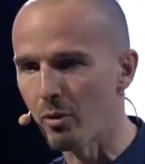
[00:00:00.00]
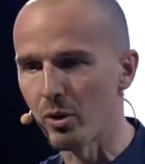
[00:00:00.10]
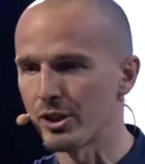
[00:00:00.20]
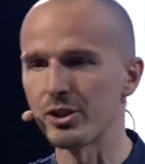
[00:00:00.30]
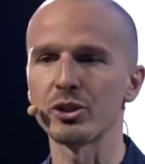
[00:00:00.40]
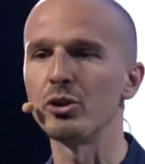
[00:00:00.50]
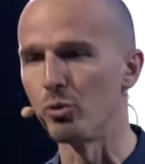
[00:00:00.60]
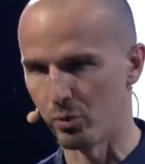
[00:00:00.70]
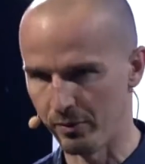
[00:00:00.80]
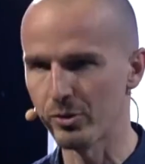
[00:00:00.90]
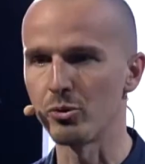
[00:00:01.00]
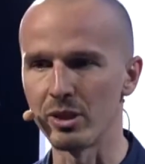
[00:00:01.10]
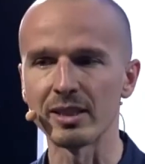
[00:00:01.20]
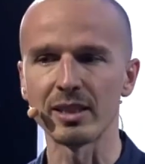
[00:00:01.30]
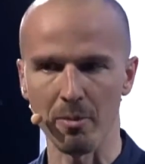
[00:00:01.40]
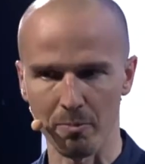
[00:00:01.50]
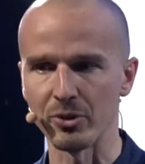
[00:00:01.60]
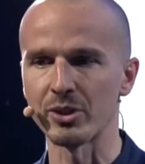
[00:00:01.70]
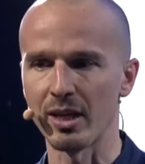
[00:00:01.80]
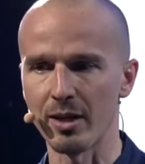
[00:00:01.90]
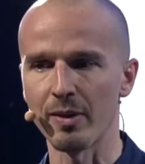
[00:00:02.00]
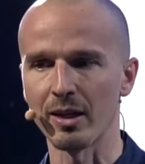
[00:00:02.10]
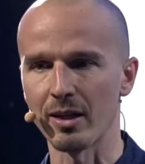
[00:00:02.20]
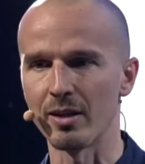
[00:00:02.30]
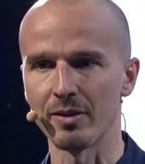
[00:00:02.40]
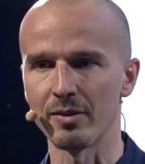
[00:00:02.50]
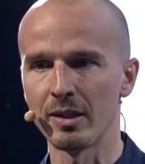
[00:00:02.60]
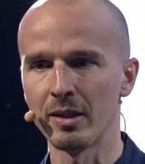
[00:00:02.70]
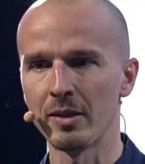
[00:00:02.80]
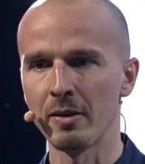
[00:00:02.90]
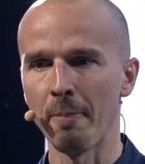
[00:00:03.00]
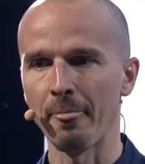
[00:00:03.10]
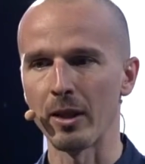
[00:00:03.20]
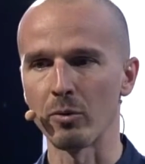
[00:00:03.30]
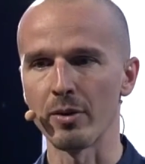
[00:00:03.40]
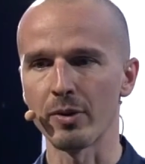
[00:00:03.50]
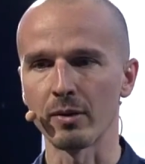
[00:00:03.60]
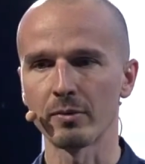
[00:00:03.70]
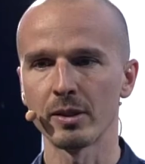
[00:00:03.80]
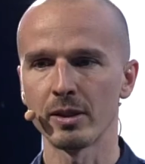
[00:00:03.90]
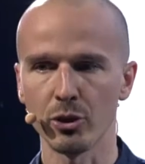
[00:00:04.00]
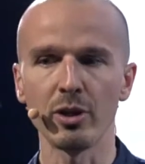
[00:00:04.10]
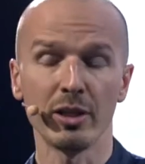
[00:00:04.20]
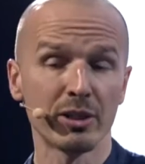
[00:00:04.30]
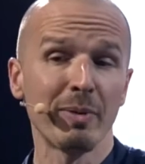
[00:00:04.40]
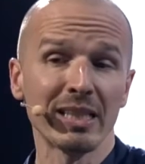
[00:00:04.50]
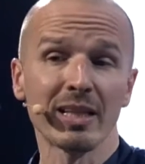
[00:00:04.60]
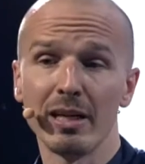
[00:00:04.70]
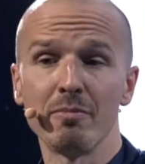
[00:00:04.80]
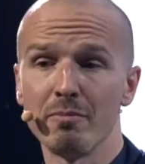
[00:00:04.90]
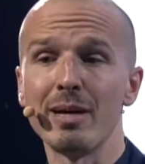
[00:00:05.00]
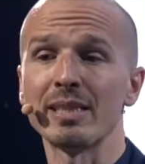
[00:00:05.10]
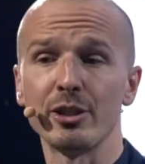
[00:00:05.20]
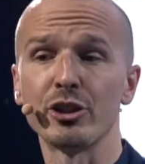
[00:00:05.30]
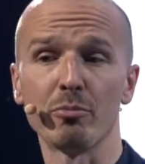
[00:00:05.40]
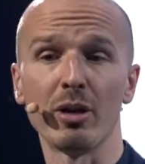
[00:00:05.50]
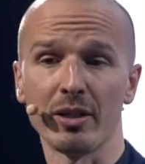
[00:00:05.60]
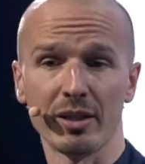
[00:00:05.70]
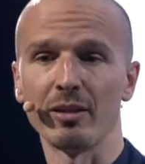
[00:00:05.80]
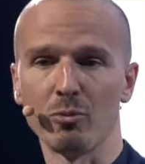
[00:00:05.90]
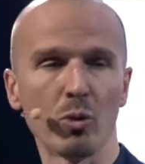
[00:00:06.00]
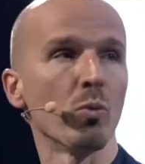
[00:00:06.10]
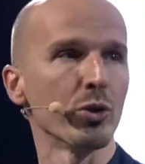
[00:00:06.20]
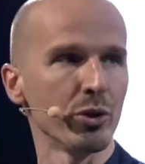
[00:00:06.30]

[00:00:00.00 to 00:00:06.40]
want to just go to the examples that I think are the great thing. So it's basically messenger marketing. What